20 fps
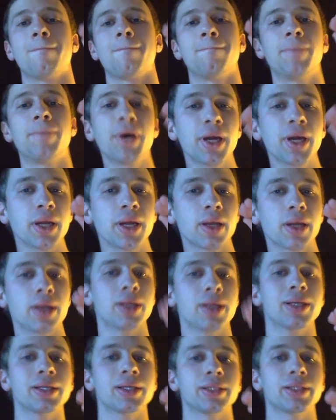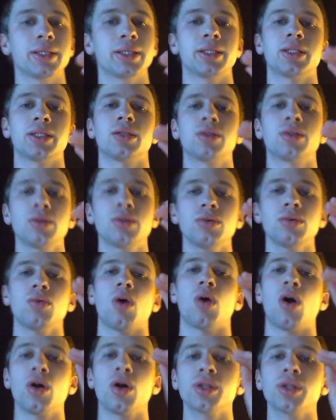But Season 2
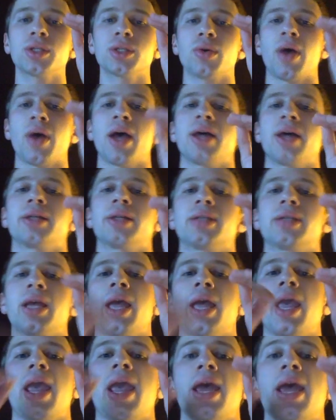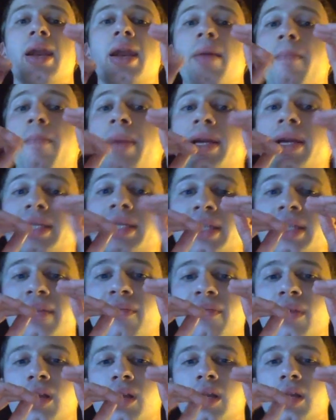also has an amazing
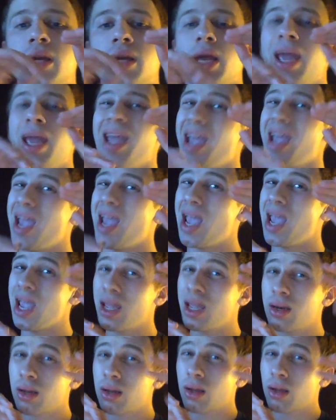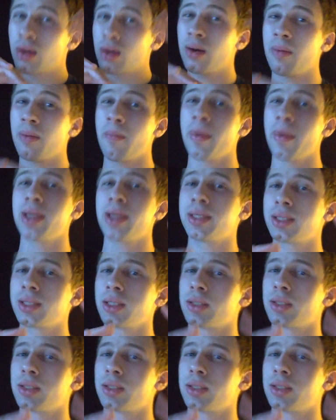villain and an amazing